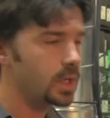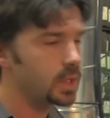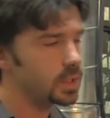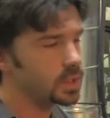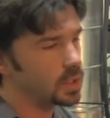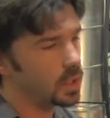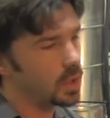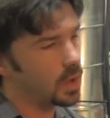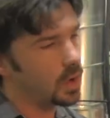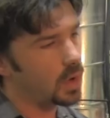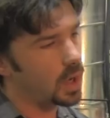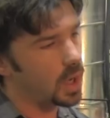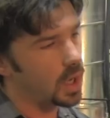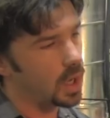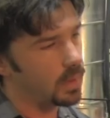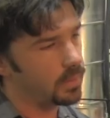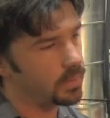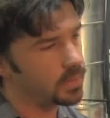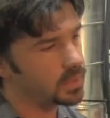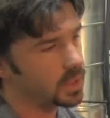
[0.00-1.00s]

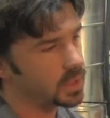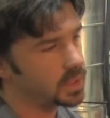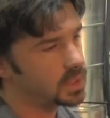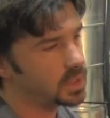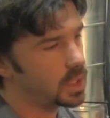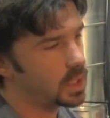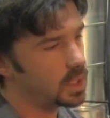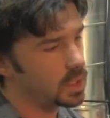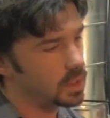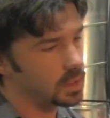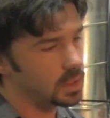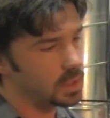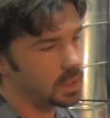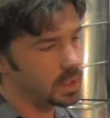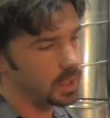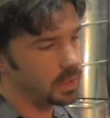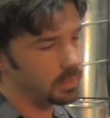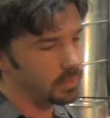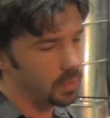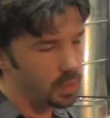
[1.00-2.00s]
So let's say you
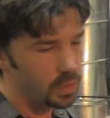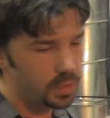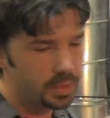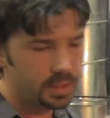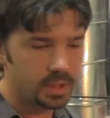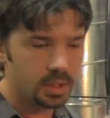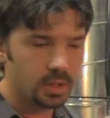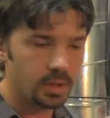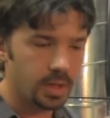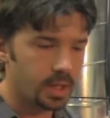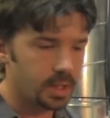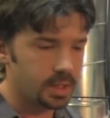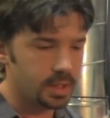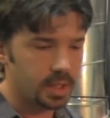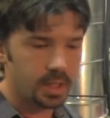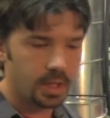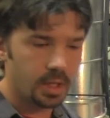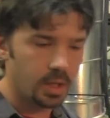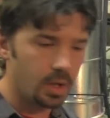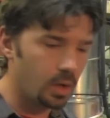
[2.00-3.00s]
get it molded, you go out on
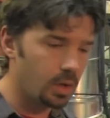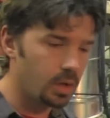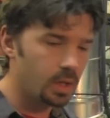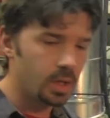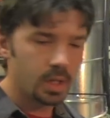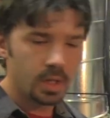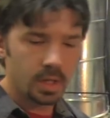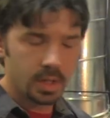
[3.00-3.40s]
the hill,